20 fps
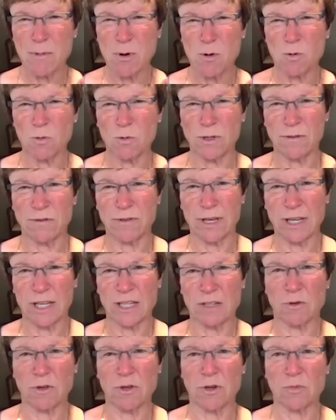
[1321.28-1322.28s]
hold of
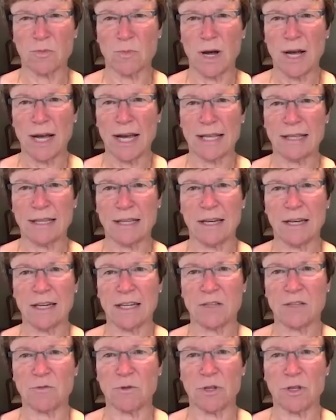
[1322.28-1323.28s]
things with your mind than it
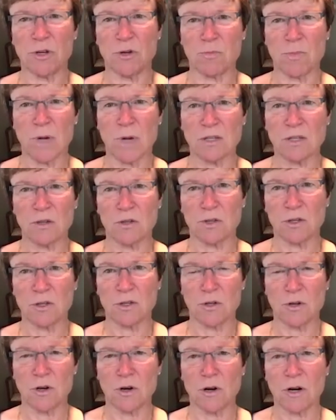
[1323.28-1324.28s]
is with your muscles and
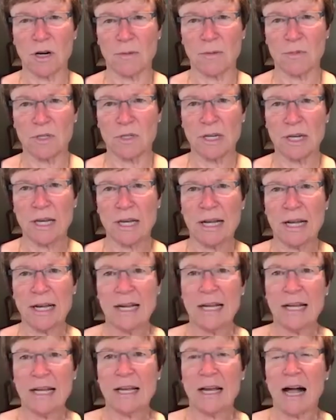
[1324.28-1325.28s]
your arms.
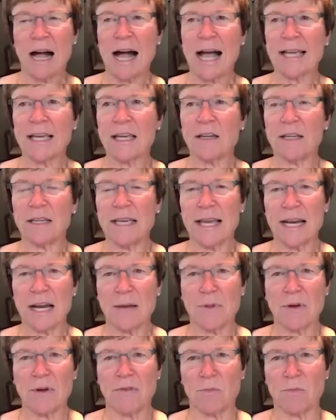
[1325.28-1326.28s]
I could get
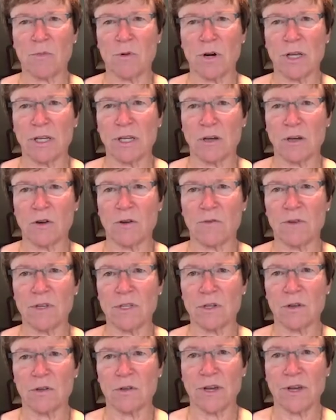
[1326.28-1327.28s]
up every morning and go to
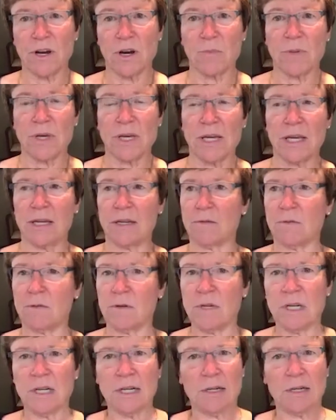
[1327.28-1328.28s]
physical therapy and
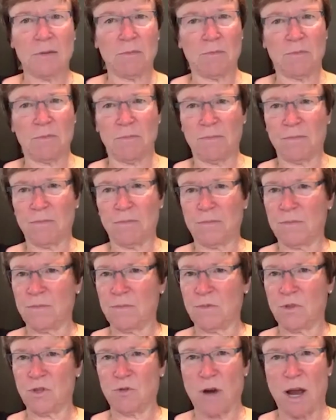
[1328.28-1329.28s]

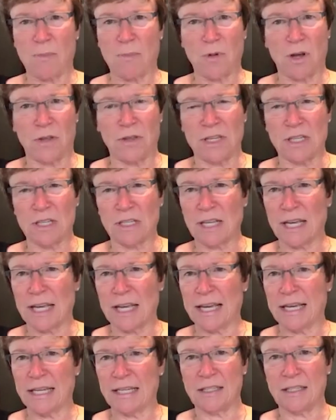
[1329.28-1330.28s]
strap on these
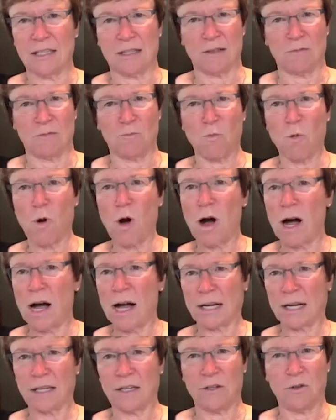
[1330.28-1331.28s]
legs and
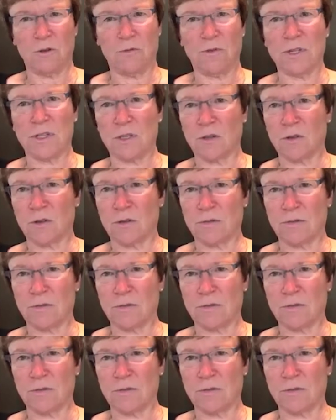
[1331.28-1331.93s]
walk and do physical,